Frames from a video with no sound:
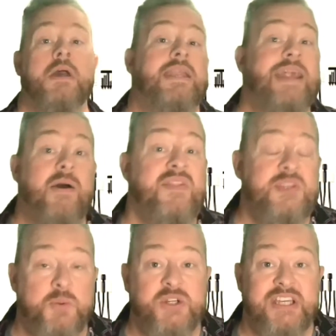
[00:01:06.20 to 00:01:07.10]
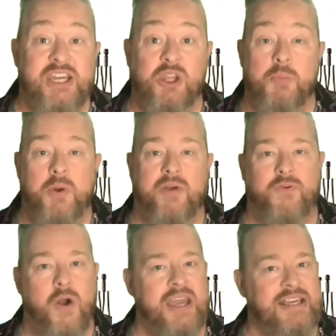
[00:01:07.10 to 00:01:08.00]
Now, in this particular book,
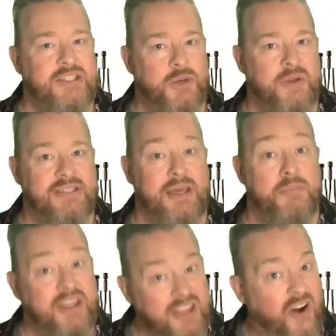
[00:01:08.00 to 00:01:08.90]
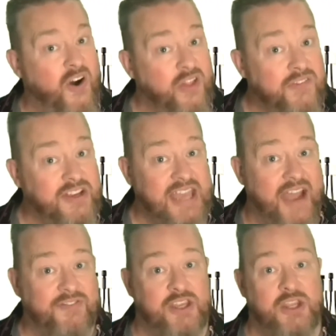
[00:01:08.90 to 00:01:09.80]
Froggy's doing something that all of us
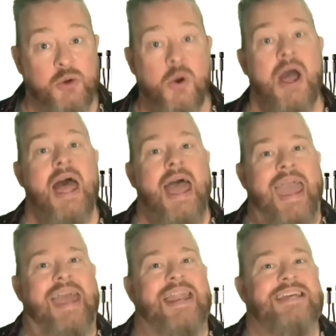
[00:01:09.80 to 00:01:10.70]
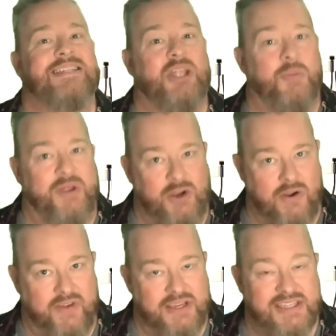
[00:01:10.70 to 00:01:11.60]
have to do, and he's a little bit
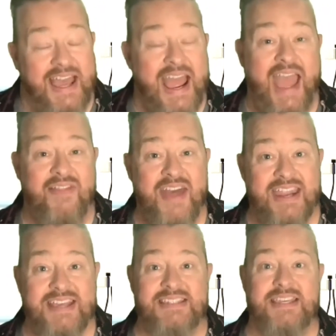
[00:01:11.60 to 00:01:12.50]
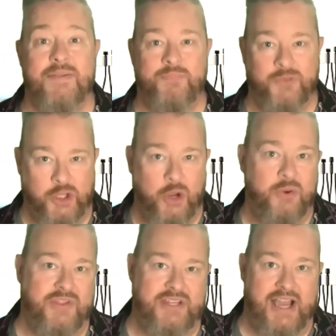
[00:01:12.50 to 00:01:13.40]
nervous, and that is go to
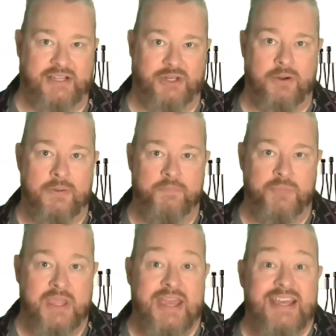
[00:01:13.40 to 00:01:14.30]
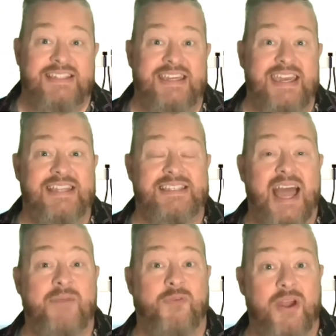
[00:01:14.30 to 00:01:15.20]
the doctor. See, it's
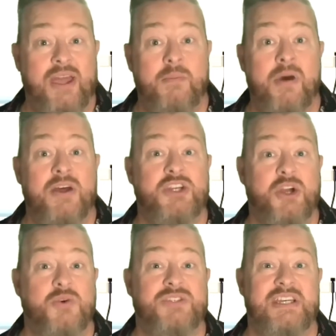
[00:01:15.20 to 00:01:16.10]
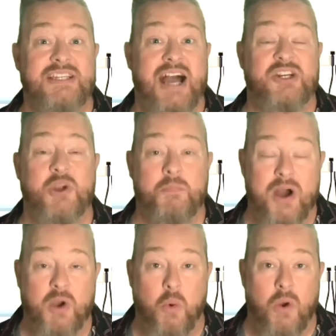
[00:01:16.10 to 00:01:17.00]
time for him to go see Dr.
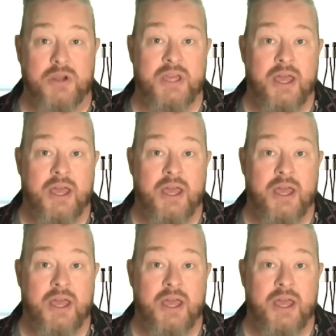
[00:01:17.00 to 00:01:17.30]
Mugwort.